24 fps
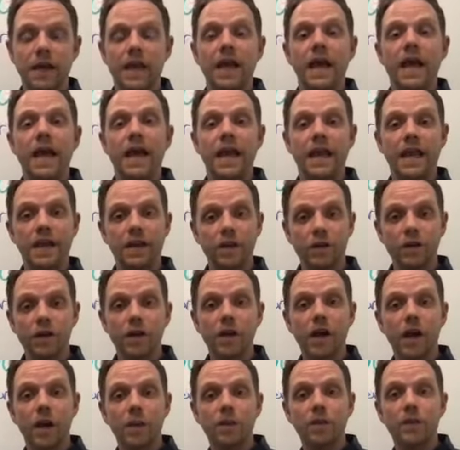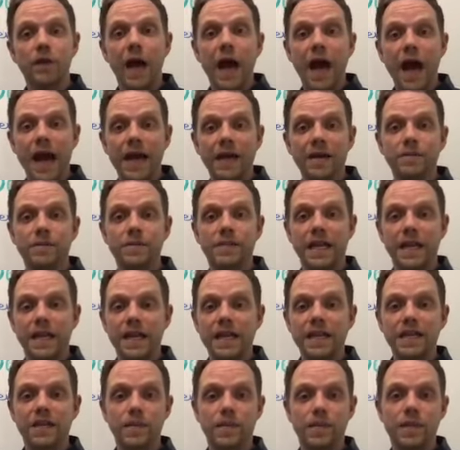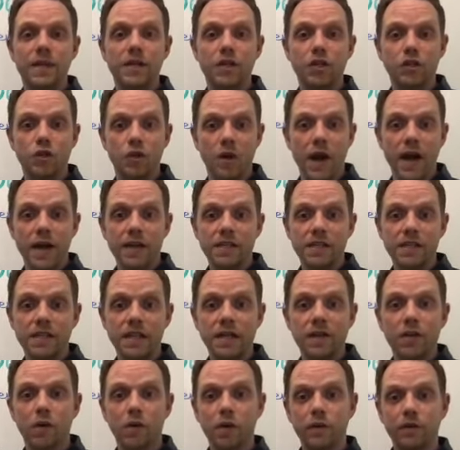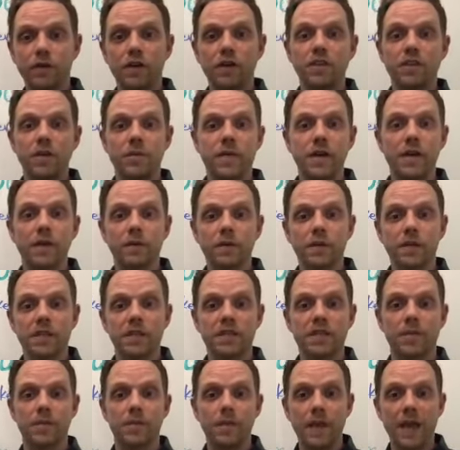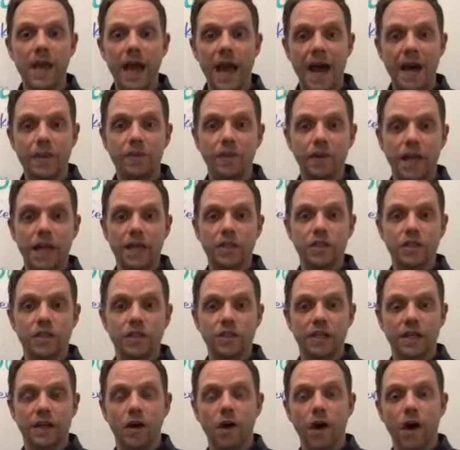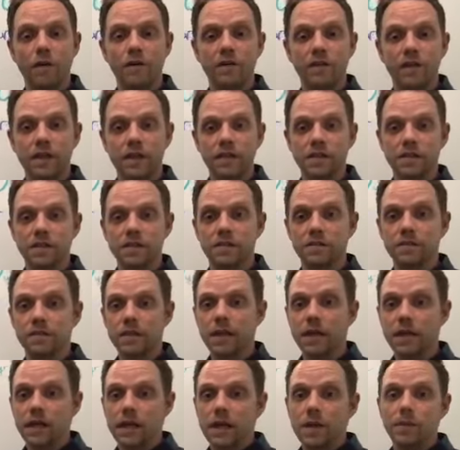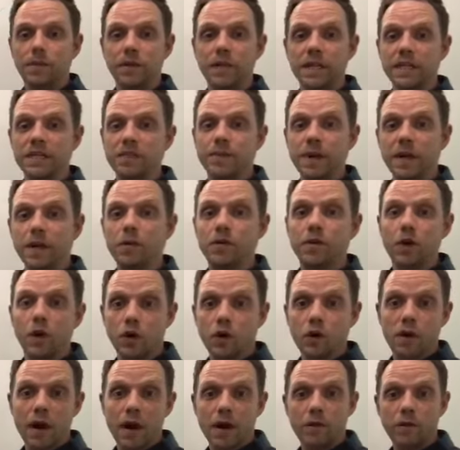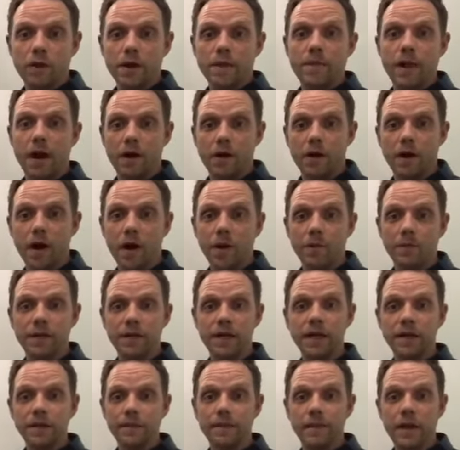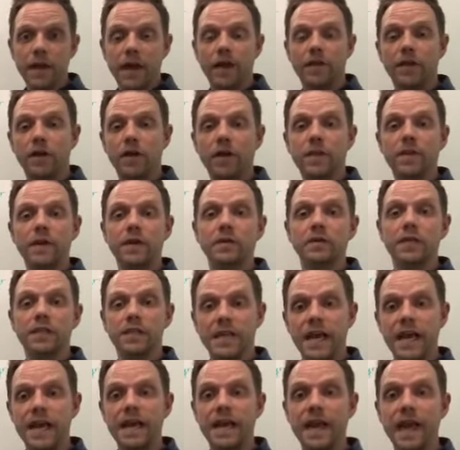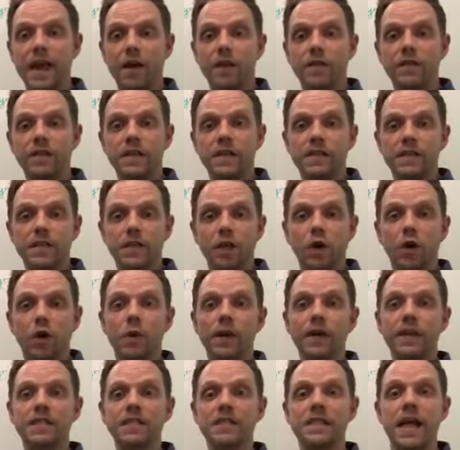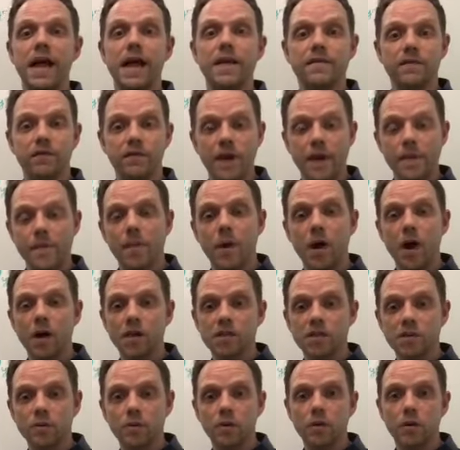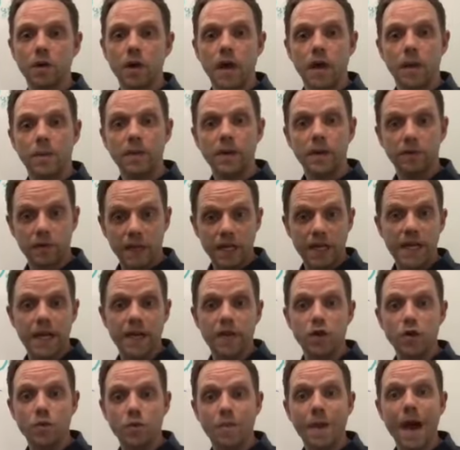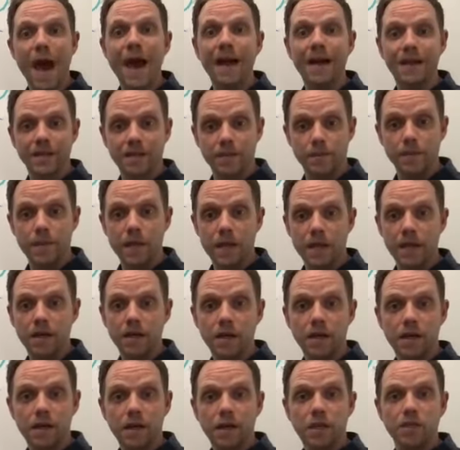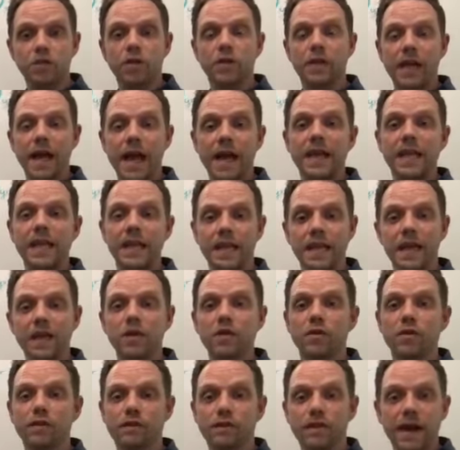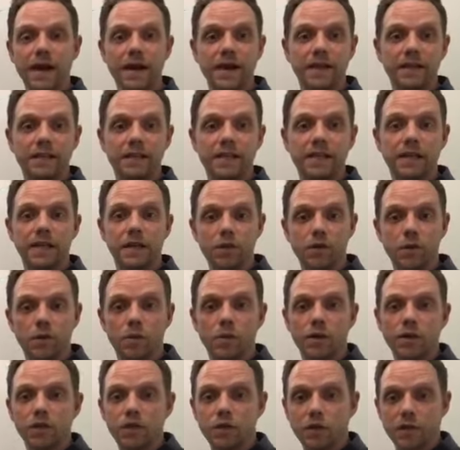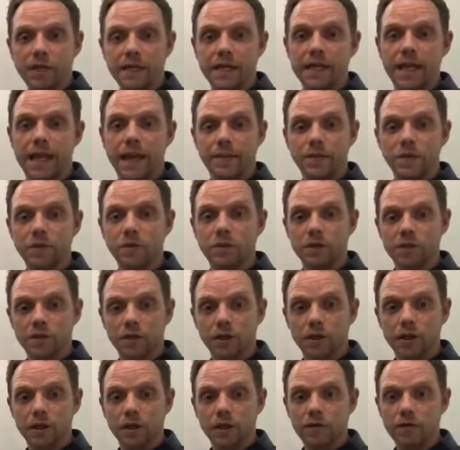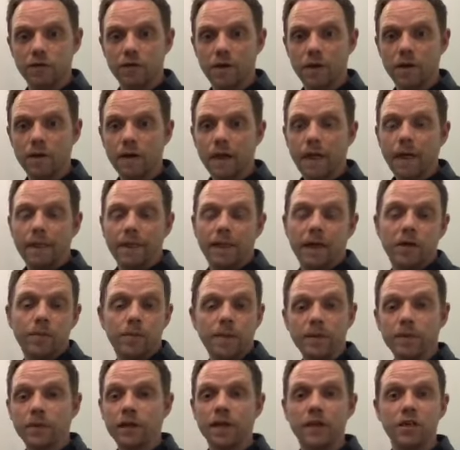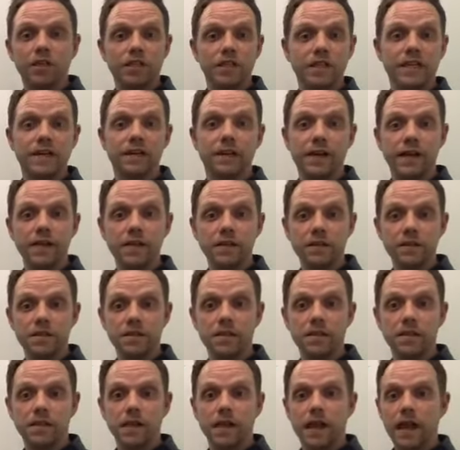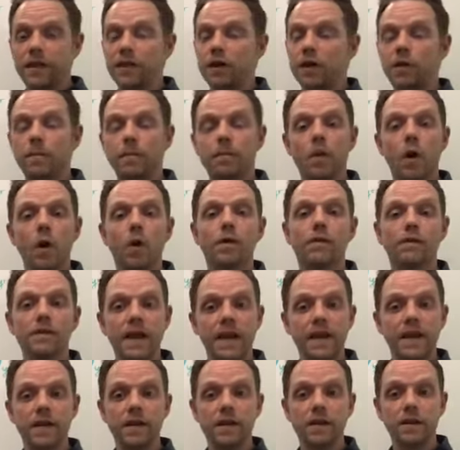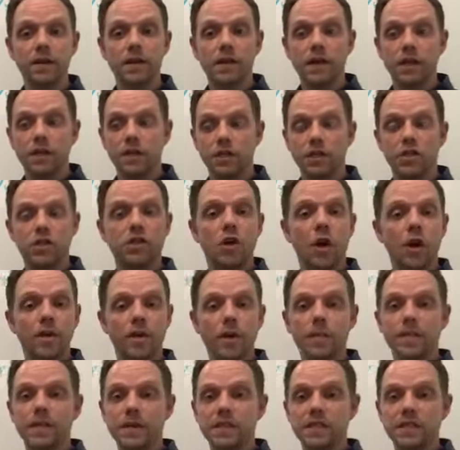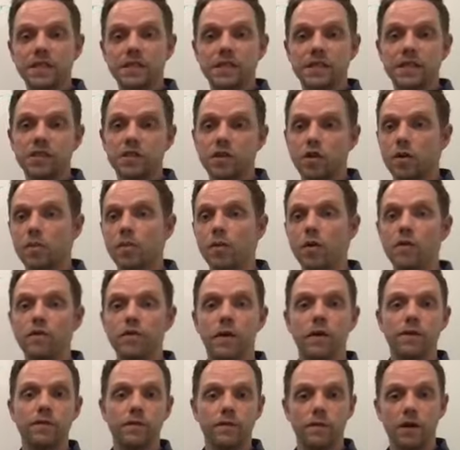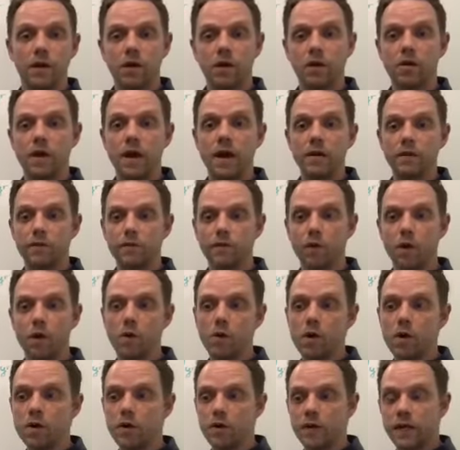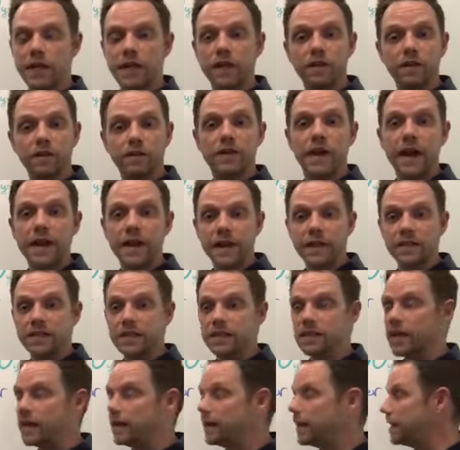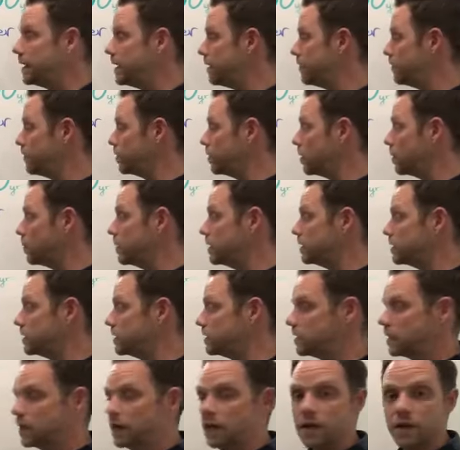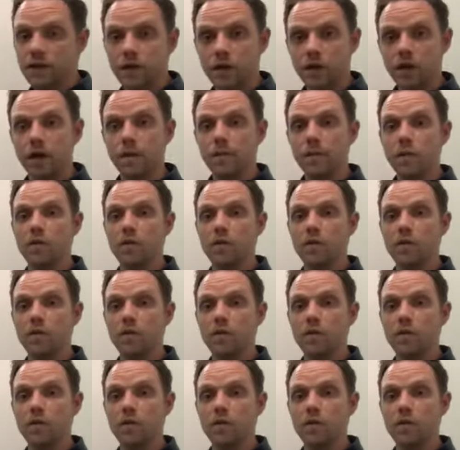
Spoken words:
Here are a couple of the items that need to be addressed in order for us to be able to submit applications in confidence. Please speak with our credit repair company, and they're going to be able to take care of these in the quickest time frame possible and be able to get you back to me so that I can get you the financing that you originally came to us looking for. Now, the people that are serious and that are motivated to start their businesses or to move their credit forward or to get the financing that they need for their business, they're going to move